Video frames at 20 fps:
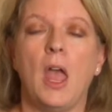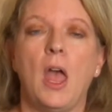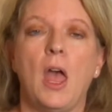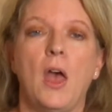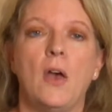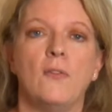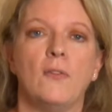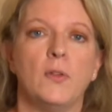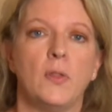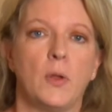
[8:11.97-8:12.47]

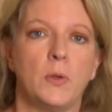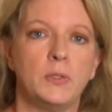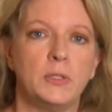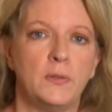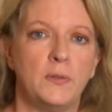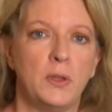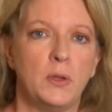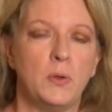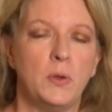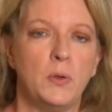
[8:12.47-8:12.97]
For those
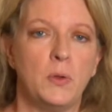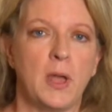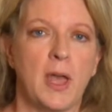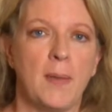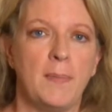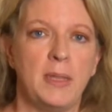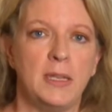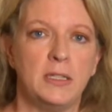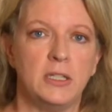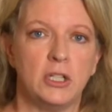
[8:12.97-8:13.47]
of you who
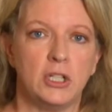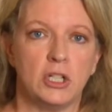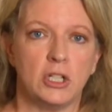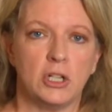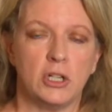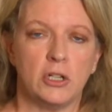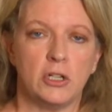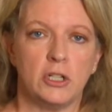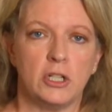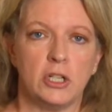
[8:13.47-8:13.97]
come into
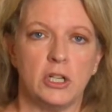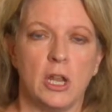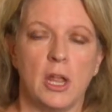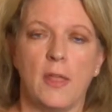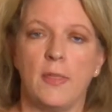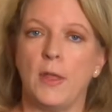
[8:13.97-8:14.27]
church,